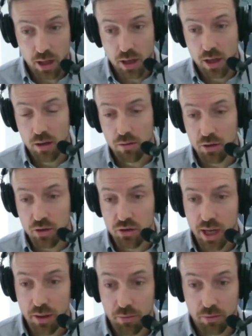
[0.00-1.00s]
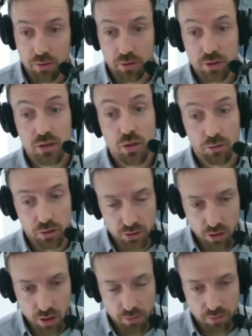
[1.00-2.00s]
or I should say through to digital
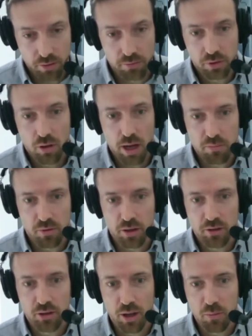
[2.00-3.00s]
design, through to flying prototype,